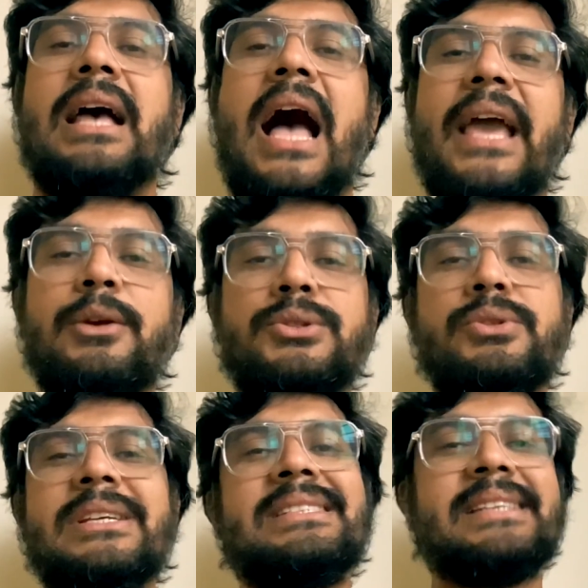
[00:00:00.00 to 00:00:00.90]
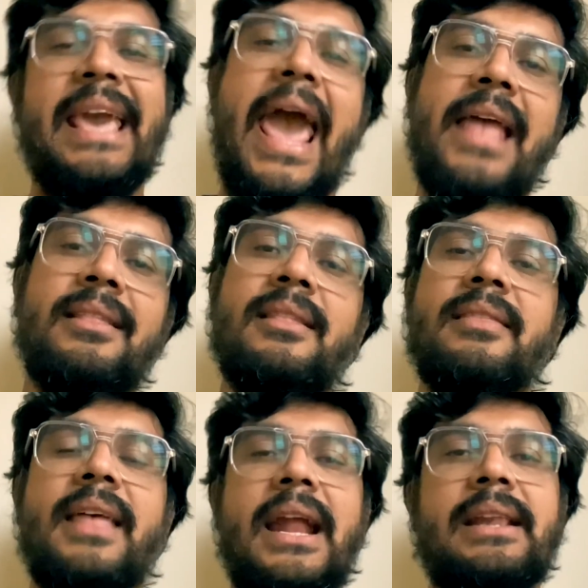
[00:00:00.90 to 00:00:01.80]
I used to just scan
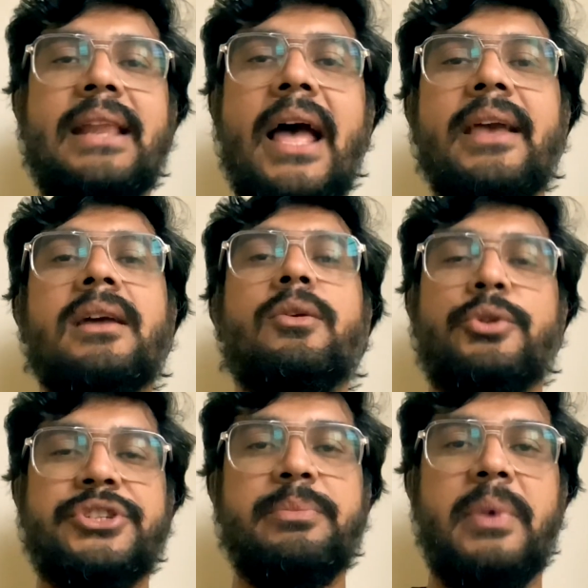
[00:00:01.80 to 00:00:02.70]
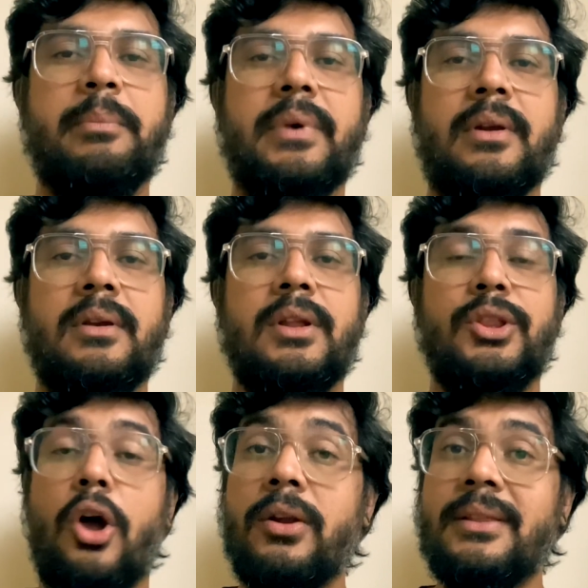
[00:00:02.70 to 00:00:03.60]
the entire question paper.
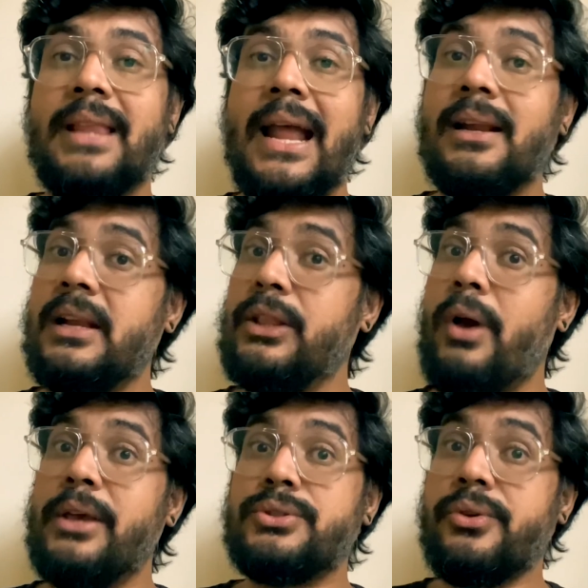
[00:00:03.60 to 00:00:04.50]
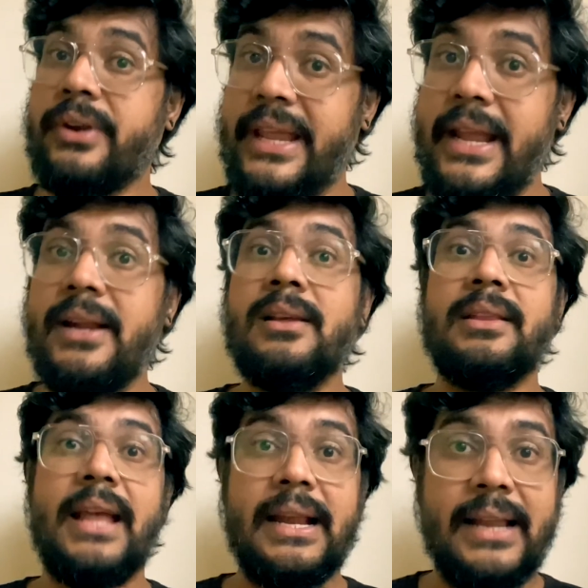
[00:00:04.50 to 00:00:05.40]
Not that I used to read
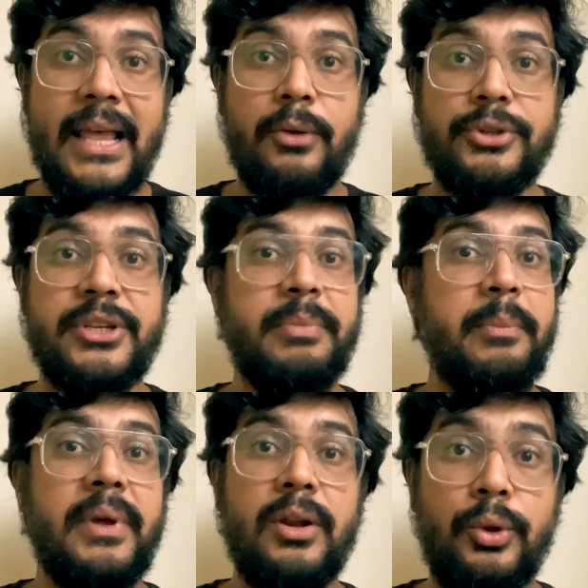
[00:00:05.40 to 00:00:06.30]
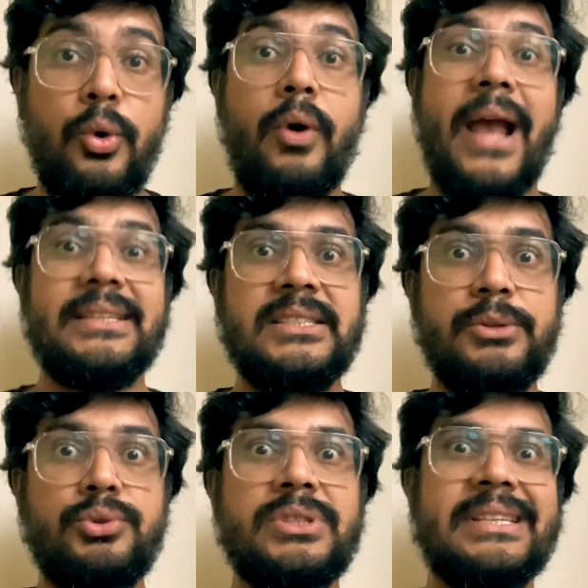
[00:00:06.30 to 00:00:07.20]
the entire question paper. No, I just
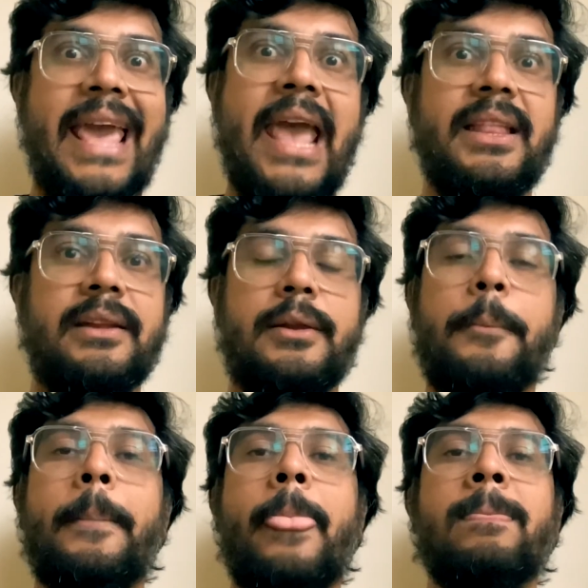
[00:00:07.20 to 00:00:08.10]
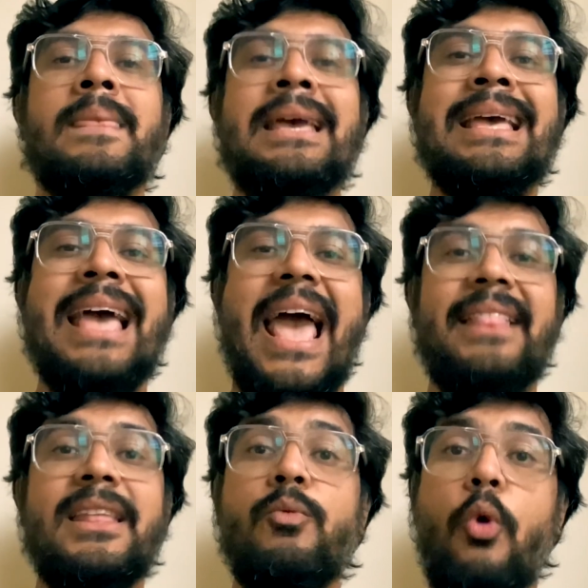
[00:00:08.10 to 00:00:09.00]
used to scan it,
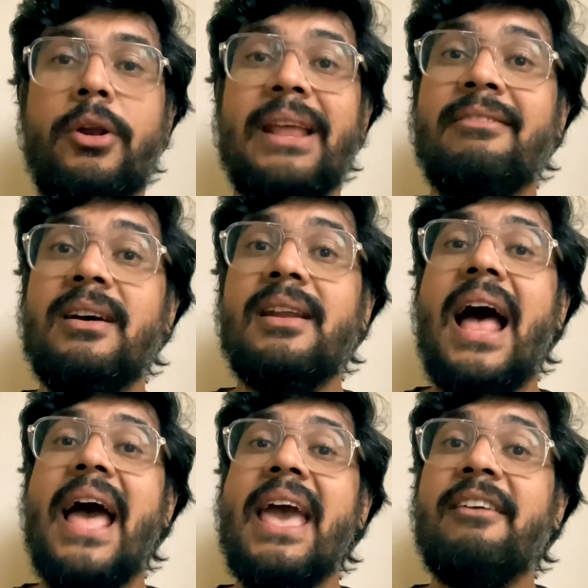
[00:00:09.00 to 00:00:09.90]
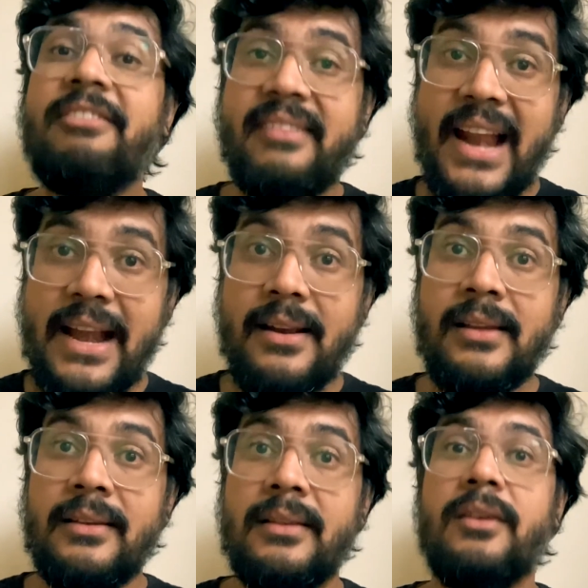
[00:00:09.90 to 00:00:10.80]
and then whatever I have read
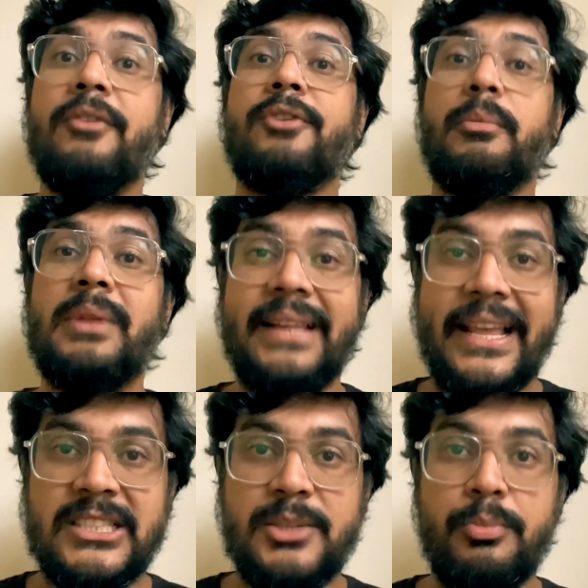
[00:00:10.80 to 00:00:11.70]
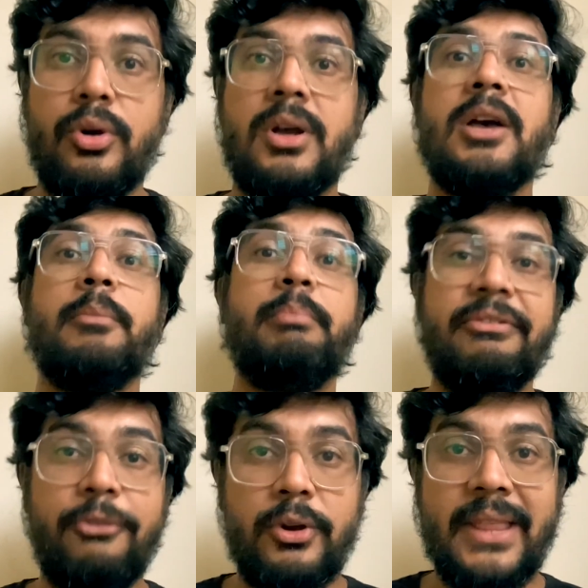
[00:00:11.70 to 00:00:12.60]
from the textbook
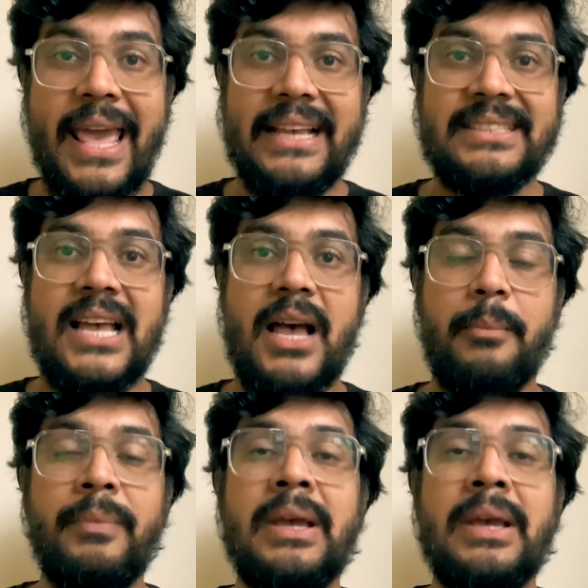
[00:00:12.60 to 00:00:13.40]
before the exam,